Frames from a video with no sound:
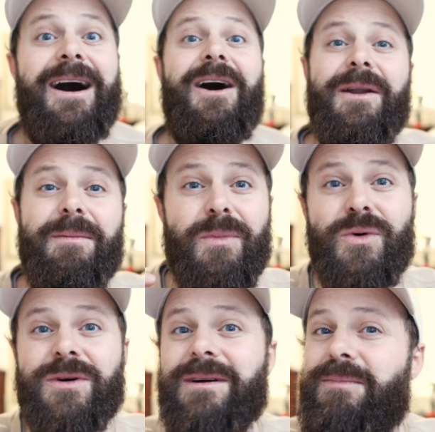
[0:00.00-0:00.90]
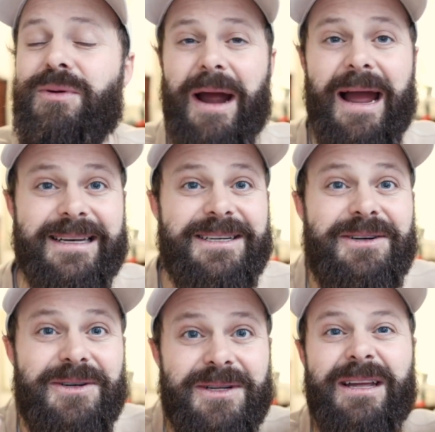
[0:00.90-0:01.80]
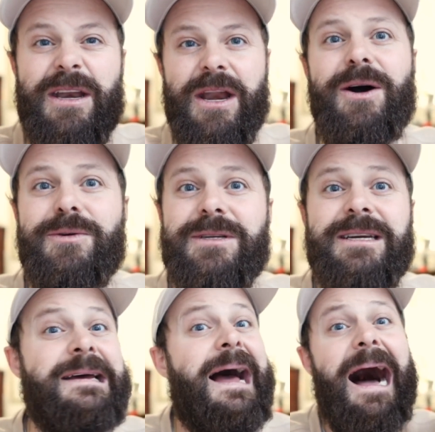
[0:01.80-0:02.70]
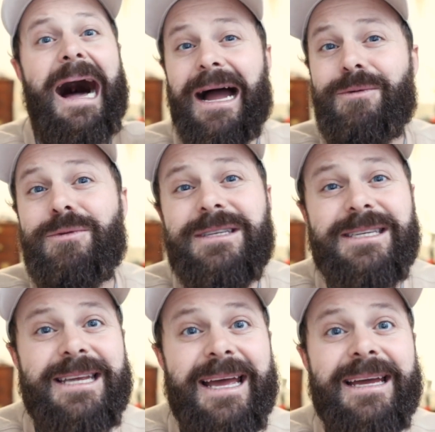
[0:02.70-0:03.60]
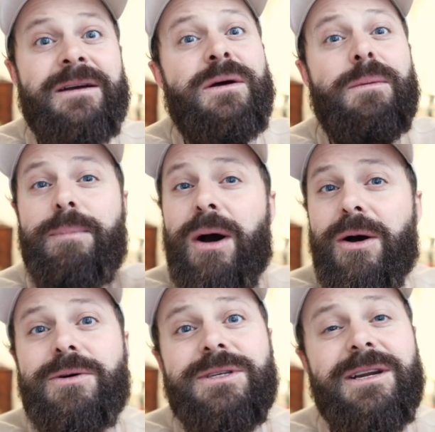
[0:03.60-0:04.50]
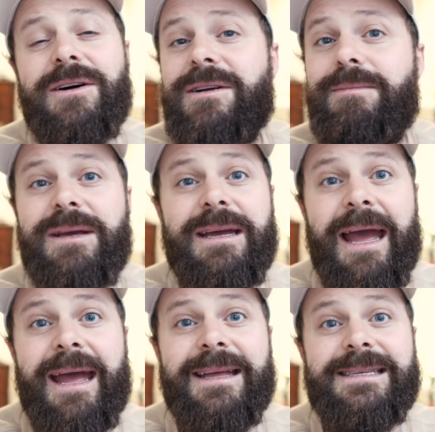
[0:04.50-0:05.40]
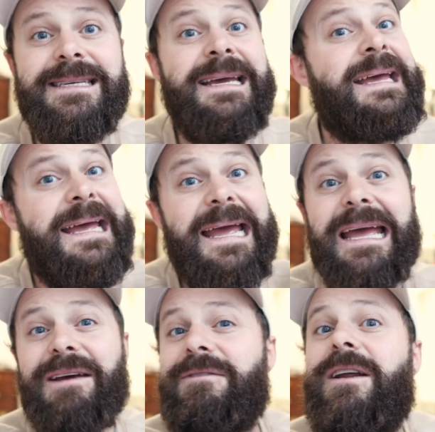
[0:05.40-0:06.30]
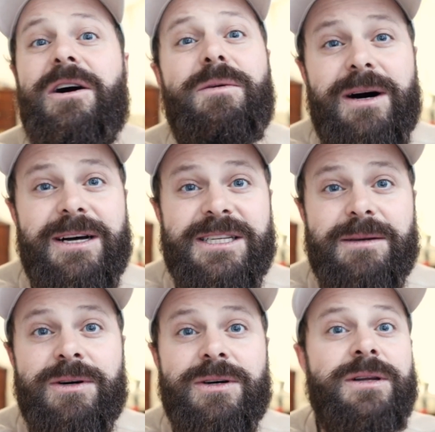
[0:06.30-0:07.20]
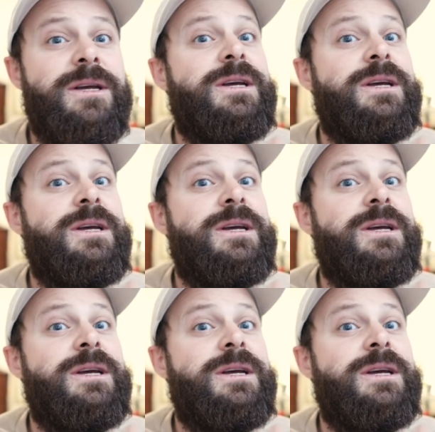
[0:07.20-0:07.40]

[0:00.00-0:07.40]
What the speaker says: on a more practical note, I would say post on Behance, if at all possible,